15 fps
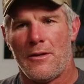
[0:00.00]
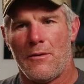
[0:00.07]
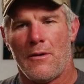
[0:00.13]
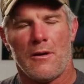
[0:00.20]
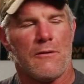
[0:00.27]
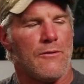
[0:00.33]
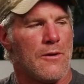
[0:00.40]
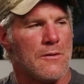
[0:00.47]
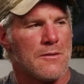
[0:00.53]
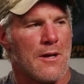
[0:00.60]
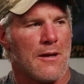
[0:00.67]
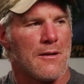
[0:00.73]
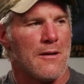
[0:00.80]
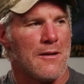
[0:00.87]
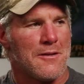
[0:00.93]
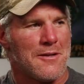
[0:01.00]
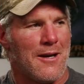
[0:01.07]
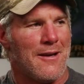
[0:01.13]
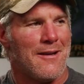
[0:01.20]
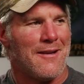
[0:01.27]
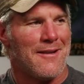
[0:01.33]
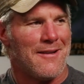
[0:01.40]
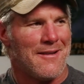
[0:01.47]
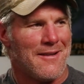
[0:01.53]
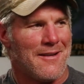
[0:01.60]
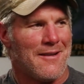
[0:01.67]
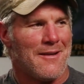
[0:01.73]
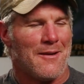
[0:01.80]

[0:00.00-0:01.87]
I do interviews like this. Okay.